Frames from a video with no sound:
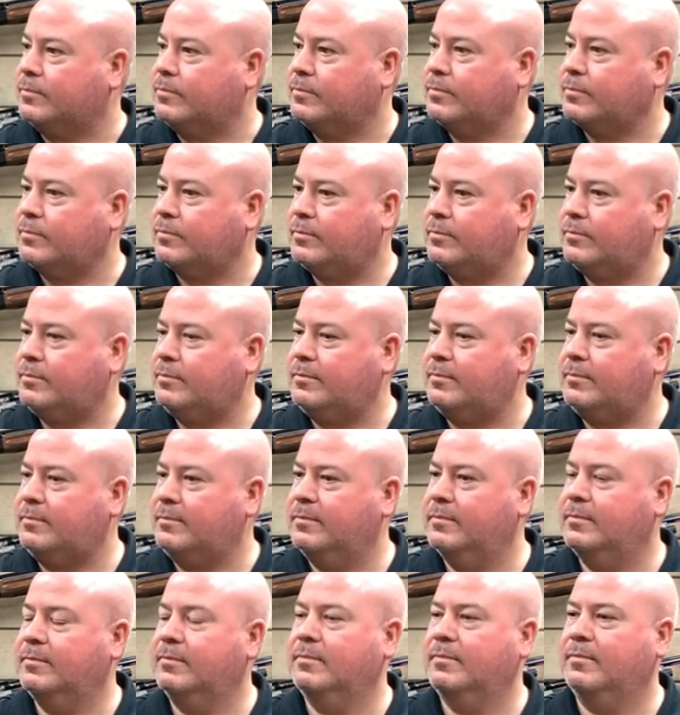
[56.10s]

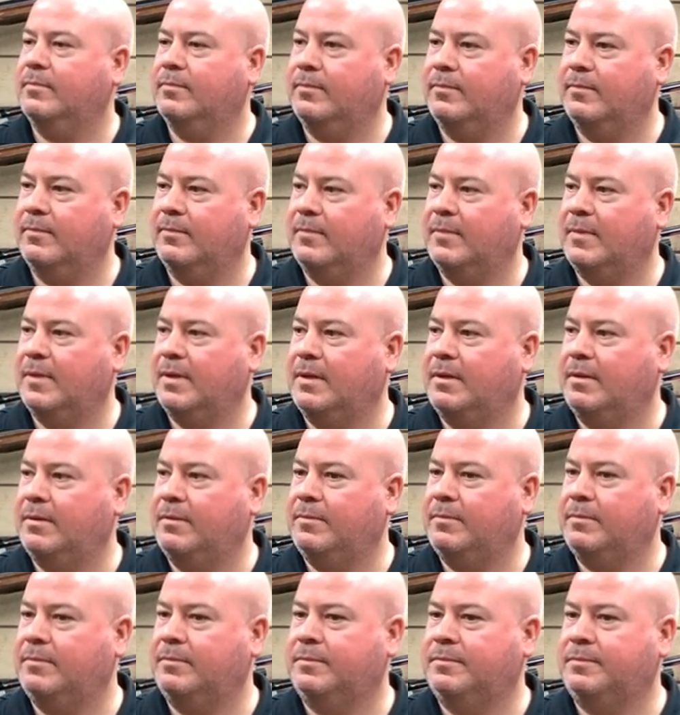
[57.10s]

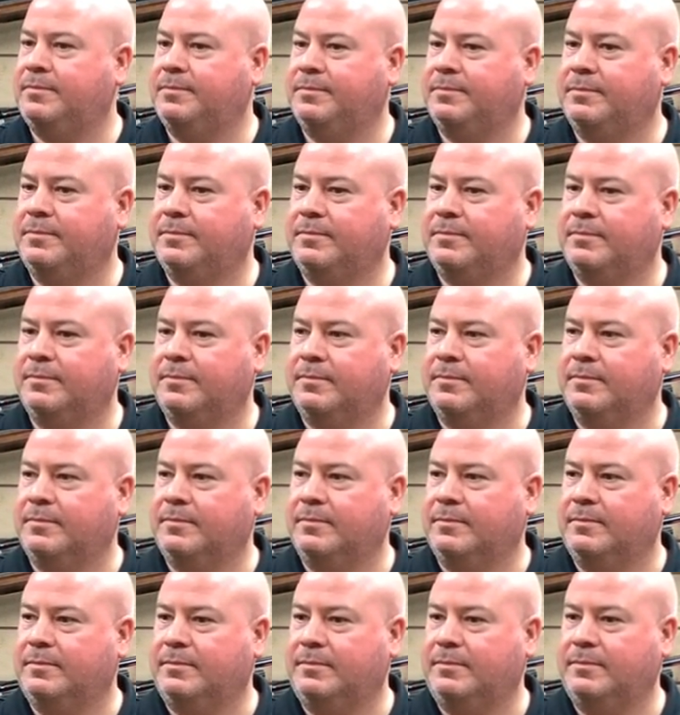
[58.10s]

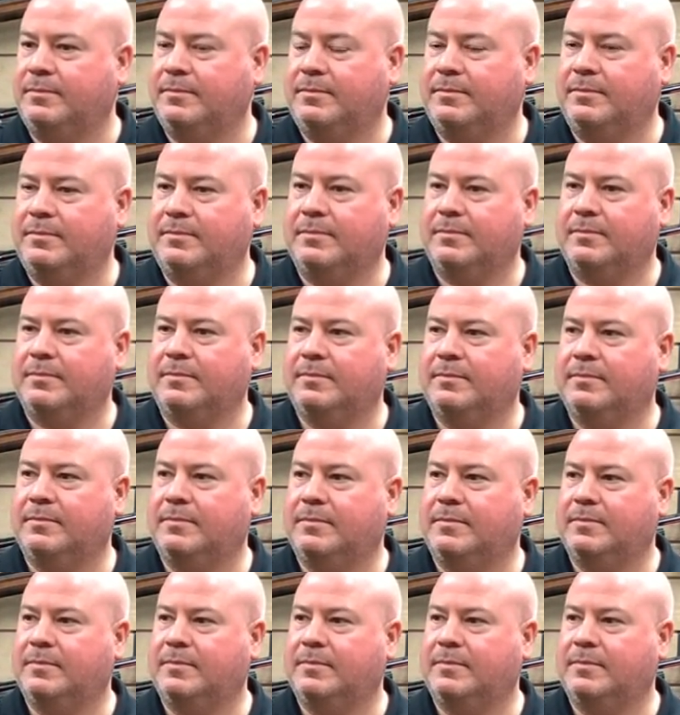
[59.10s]
(not speaking)